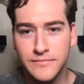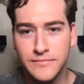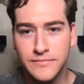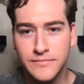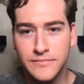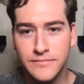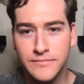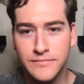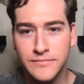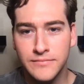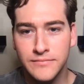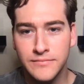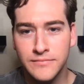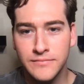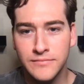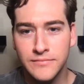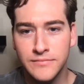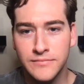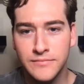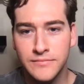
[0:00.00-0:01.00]

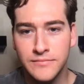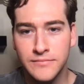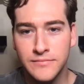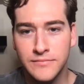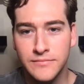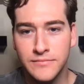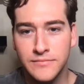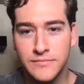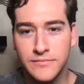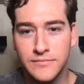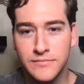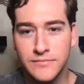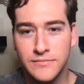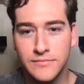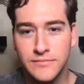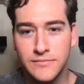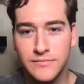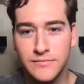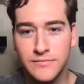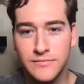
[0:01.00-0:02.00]

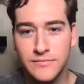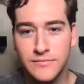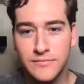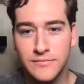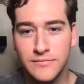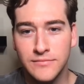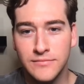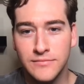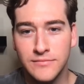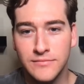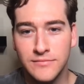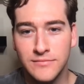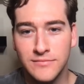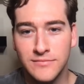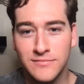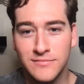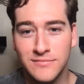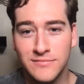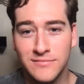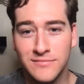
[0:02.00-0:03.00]

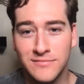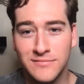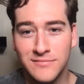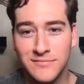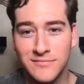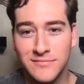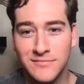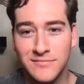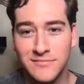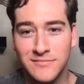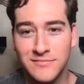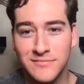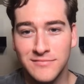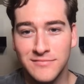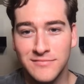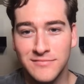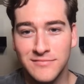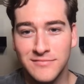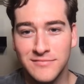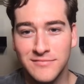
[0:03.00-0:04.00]

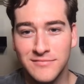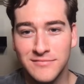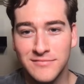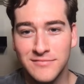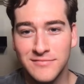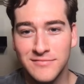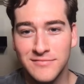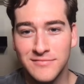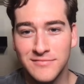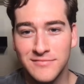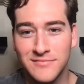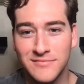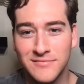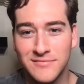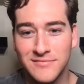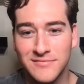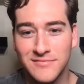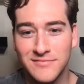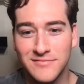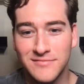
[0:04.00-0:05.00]

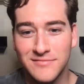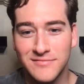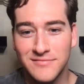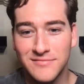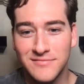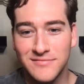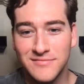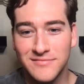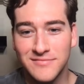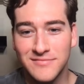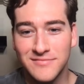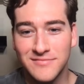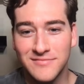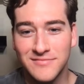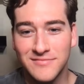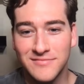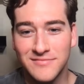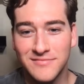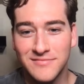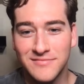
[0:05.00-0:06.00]

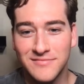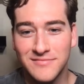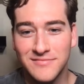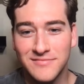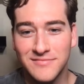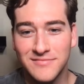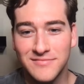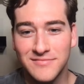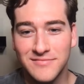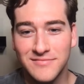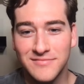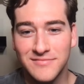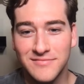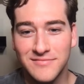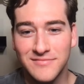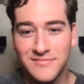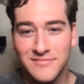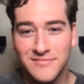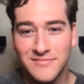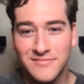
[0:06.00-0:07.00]

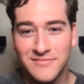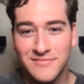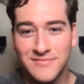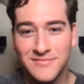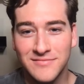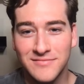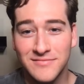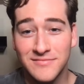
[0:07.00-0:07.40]
The person shown says nothing.